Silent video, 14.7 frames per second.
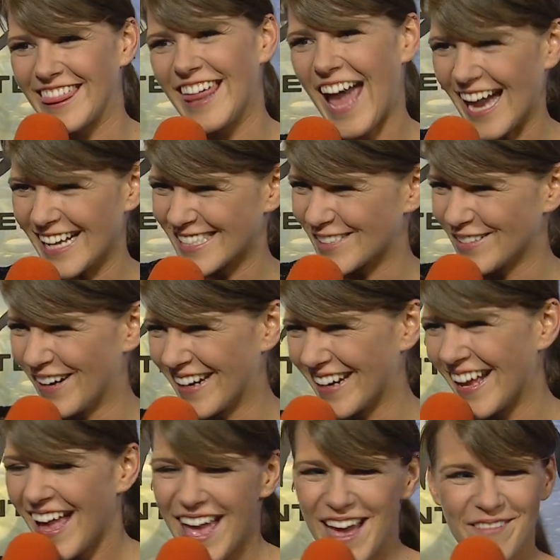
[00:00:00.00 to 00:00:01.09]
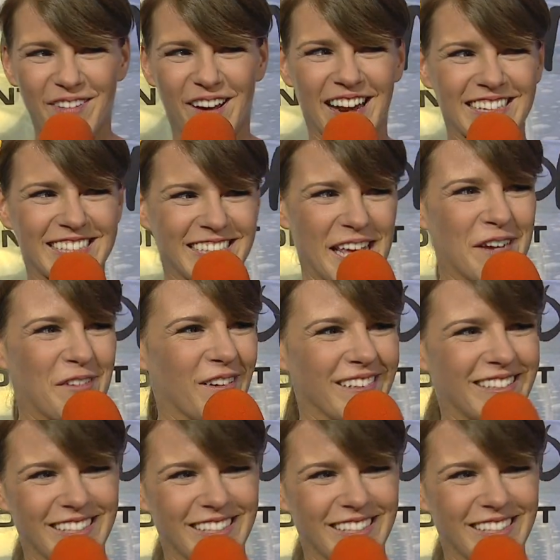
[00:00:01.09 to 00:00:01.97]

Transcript: That's what what it's equal